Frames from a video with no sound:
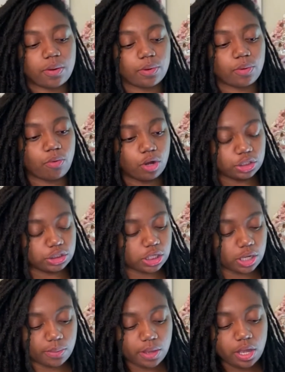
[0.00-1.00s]
washed
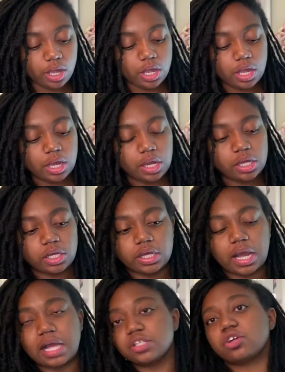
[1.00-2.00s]
up,
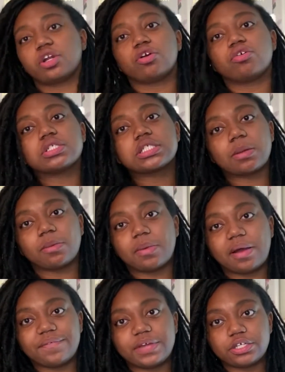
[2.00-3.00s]
got started on some of
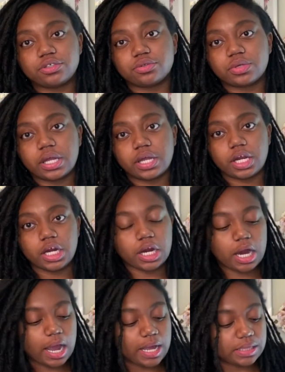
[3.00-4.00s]
my facial
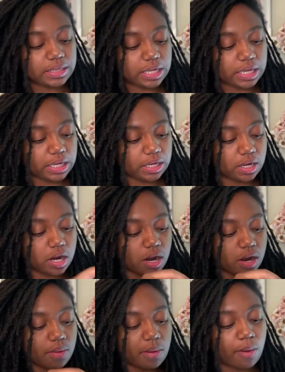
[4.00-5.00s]
care, and then
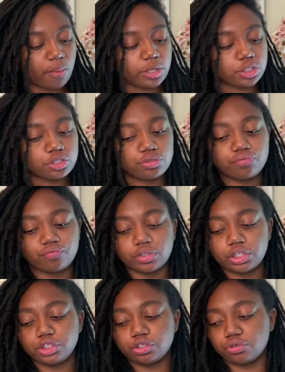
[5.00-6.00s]
I wanted to
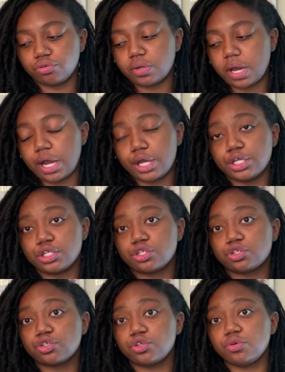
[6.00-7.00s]
really show you
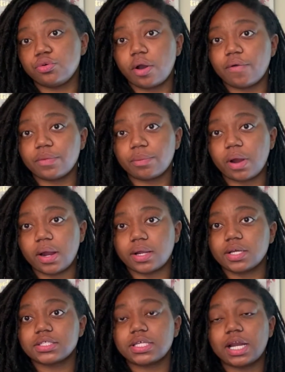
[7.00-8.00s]
guys two of the
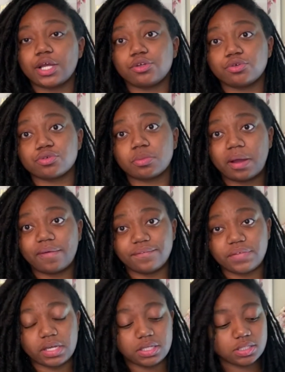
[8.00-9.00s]
products that I use on my
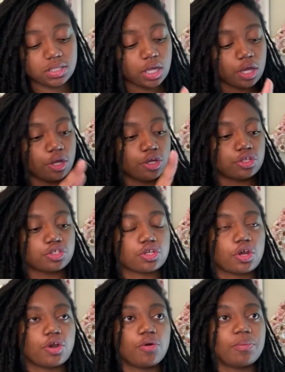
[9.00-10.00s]
face.
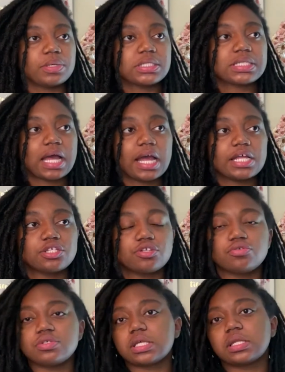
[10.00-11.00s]
So besides
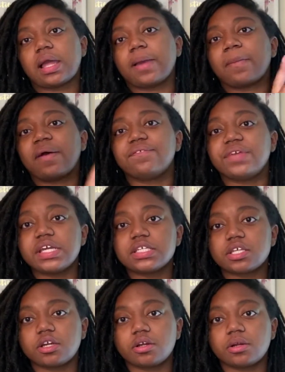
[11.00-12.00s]
using like my face
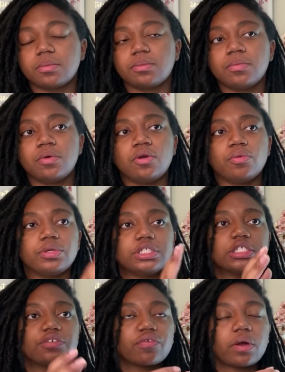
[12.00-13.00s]
serum, which
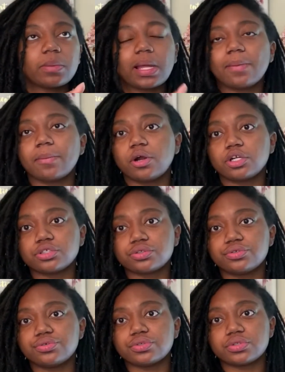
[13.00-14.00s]
is from like
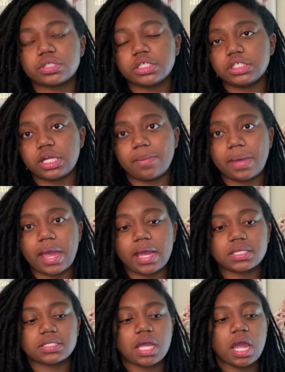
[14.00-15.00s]
Marshalls and TJ Maxx,